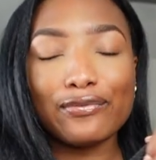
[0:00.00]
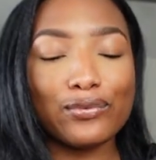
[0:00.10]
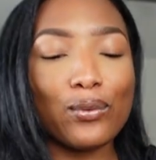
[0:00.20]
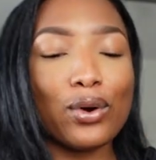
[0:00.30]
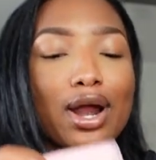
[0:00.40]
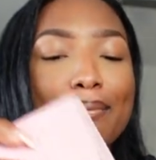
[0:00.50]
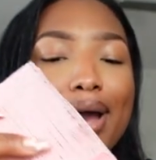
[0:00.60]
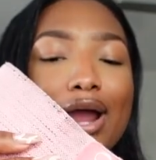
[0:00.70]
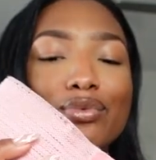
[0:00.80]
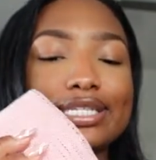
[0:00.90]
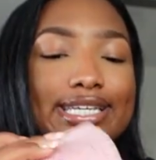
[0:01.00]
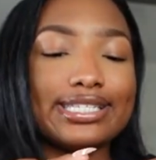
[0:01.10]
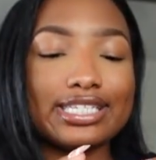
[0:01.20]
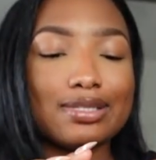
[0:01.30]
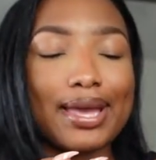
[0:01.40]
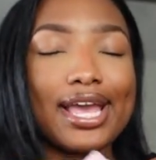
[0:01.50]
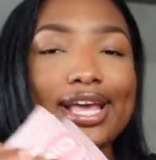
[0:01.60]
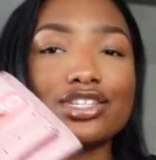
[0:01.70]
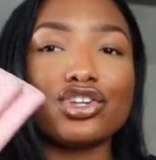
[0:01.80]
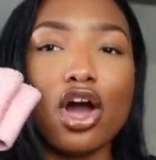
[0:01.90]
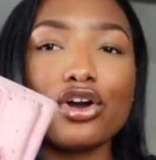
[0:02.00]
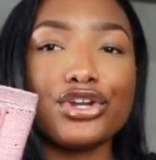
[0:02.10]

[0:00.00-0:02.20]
for my resistance bands. Y'all